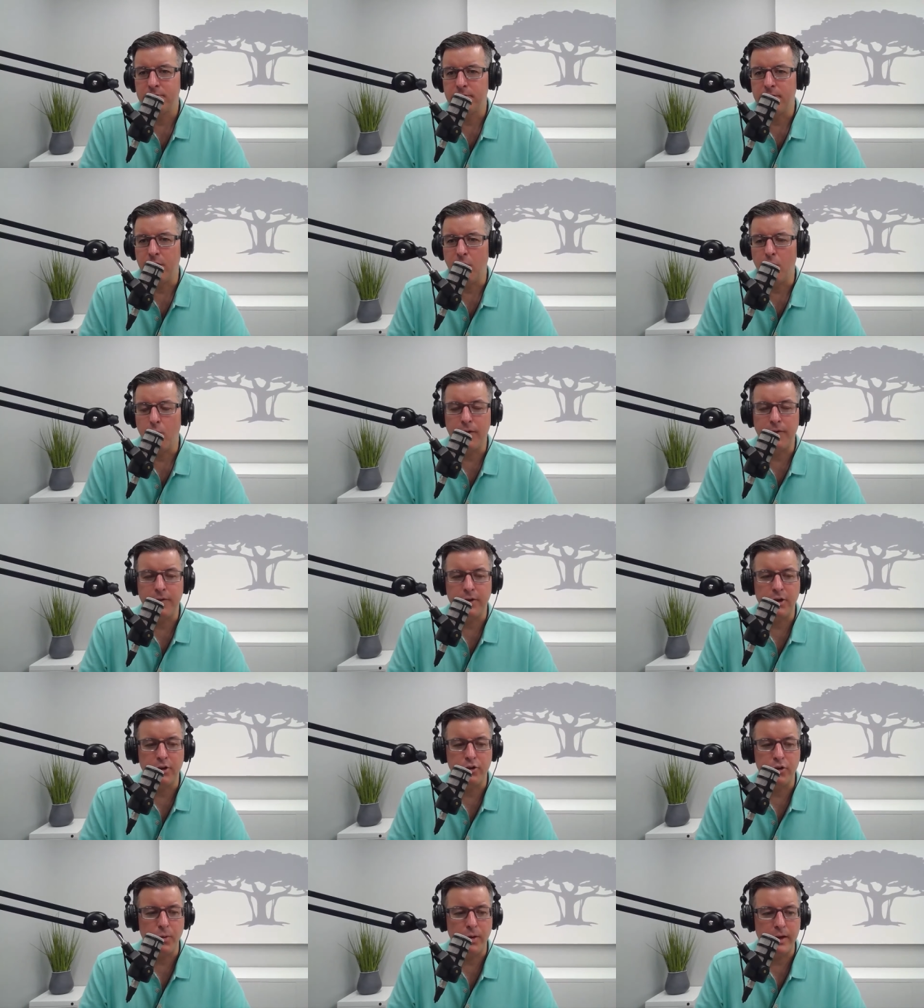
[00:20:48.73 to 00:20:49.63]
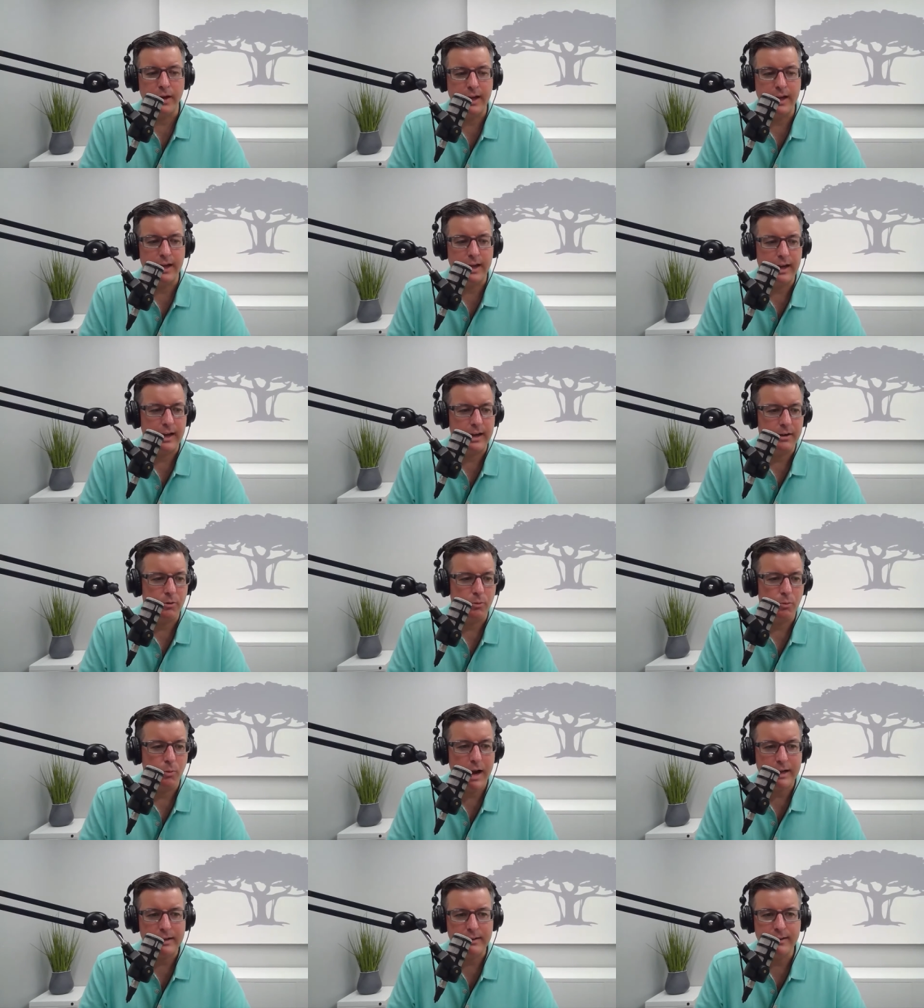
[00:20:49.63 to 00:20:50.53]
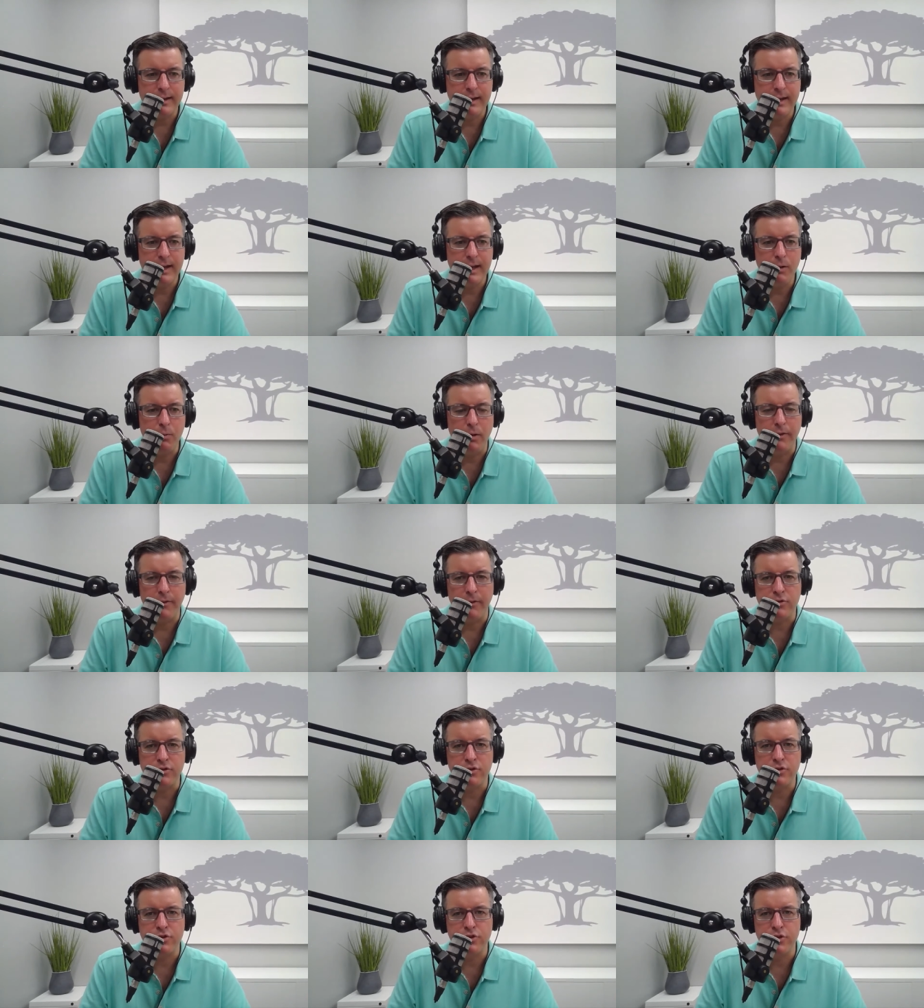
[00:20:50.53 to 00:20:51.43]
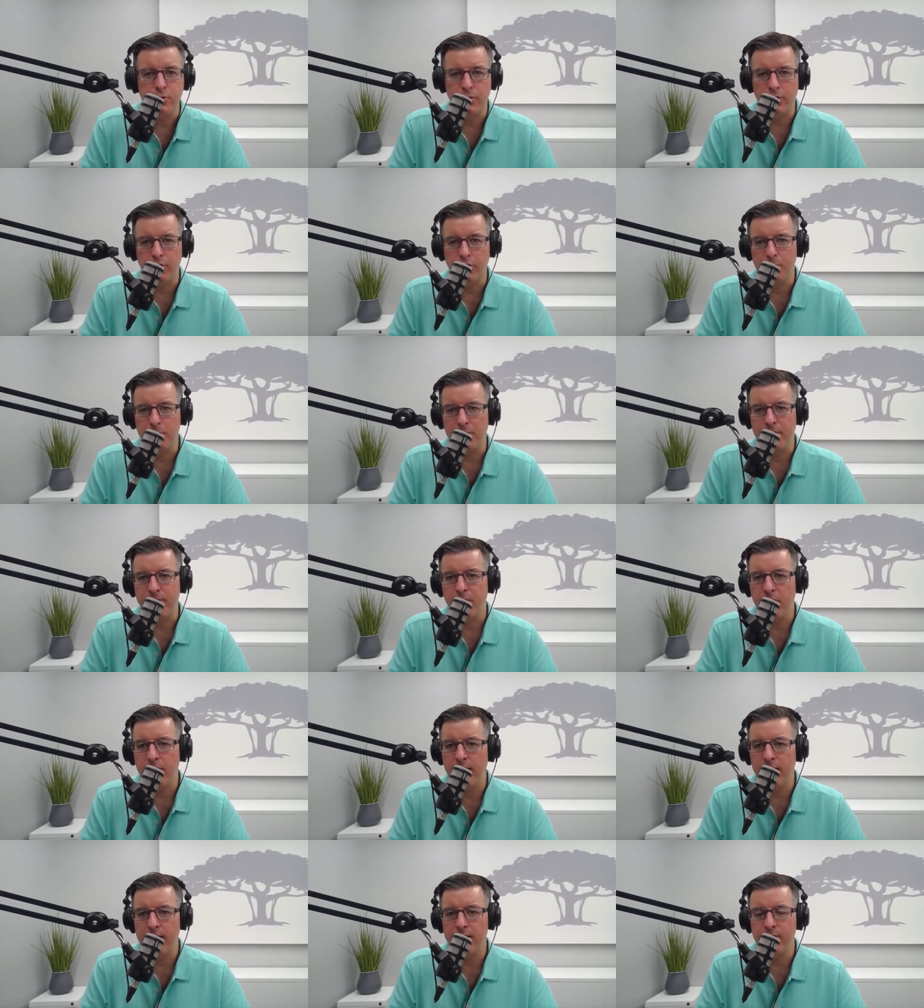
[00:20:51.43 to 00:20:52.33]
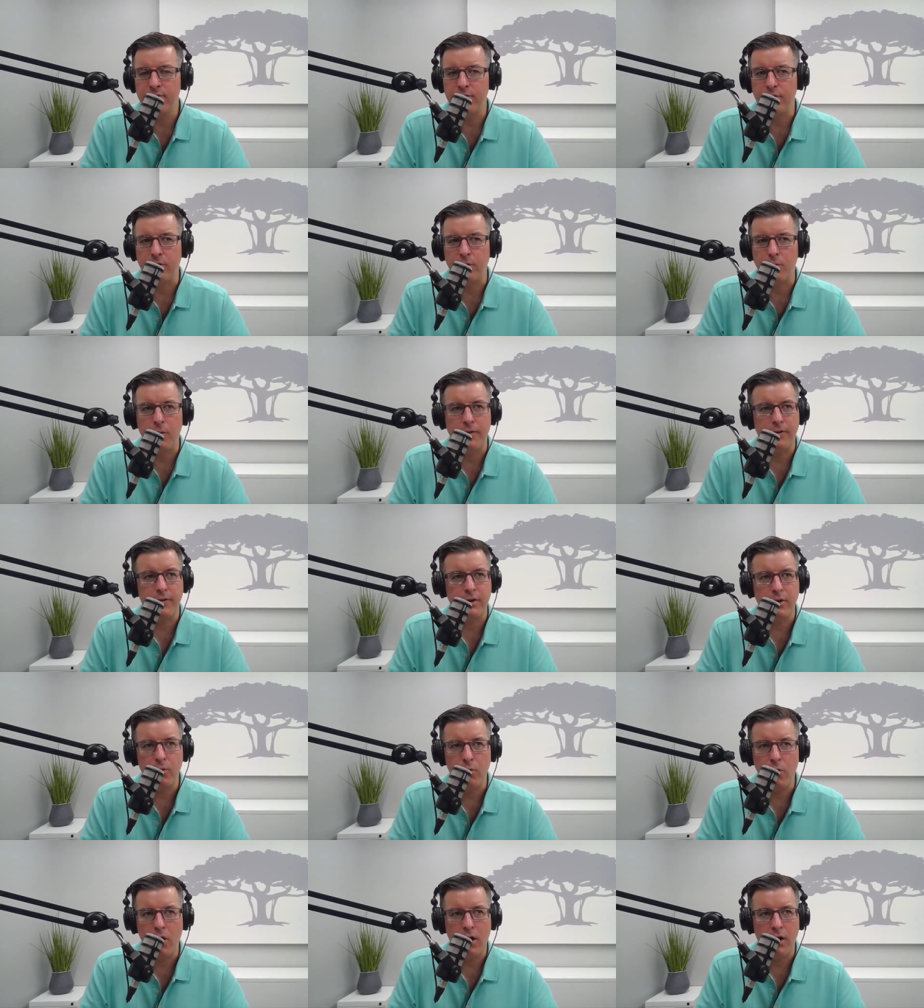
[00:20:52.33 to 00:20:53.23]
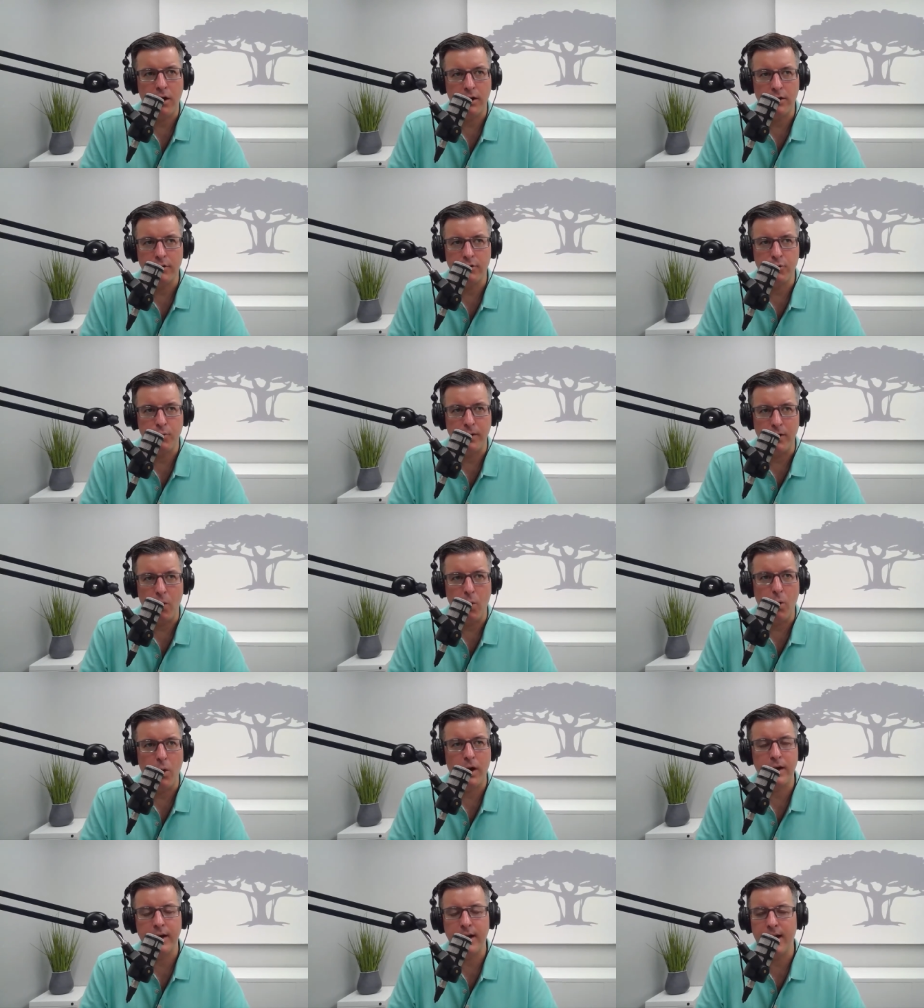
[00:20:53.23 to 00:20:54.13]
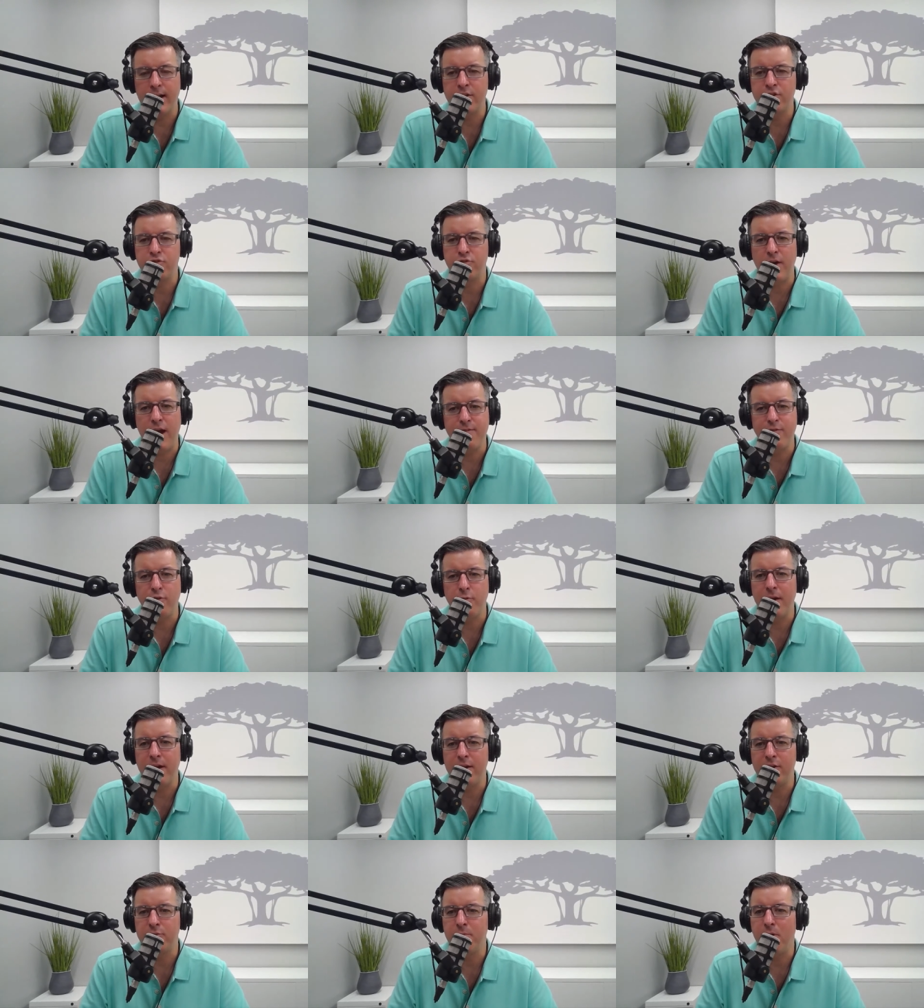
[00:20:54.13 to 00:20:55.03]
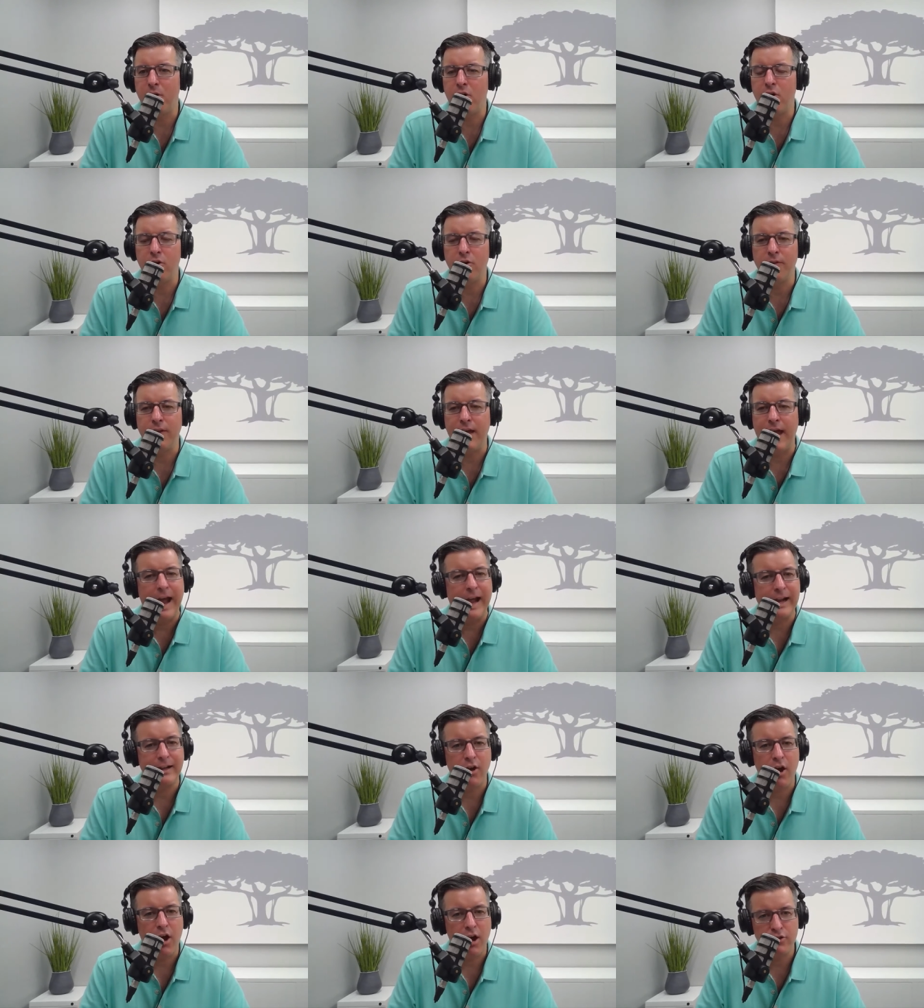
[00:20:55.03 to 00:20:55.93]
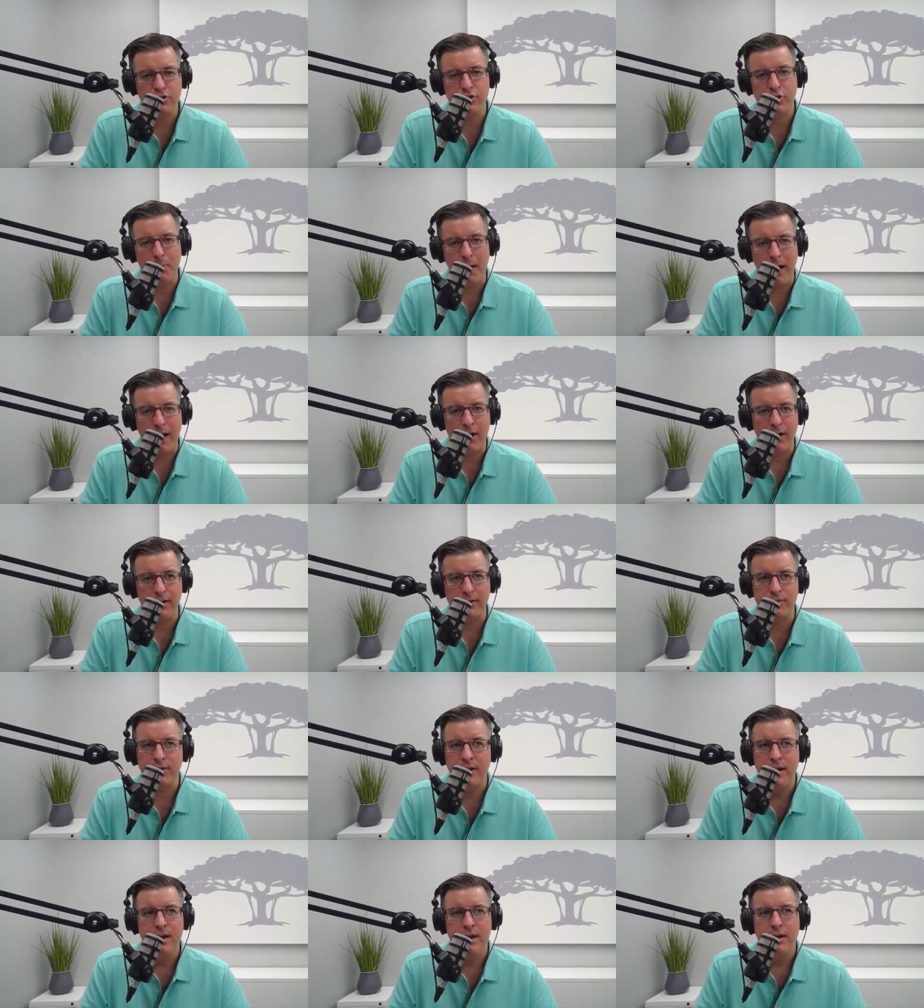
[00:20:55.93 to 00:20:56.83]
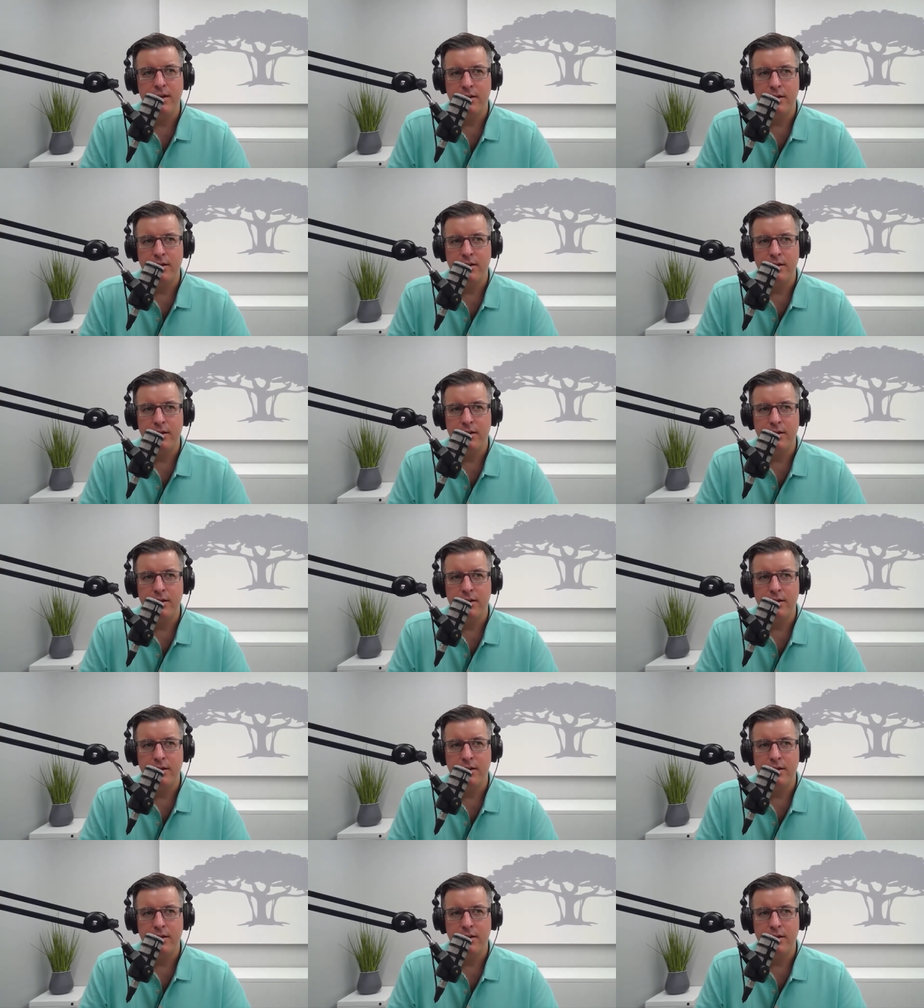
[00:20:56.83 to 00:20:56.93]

You know, whether you're doing it in a rec league, whether it's just you and a group of friends, or whether you are doing organized travel baseball that costs your parents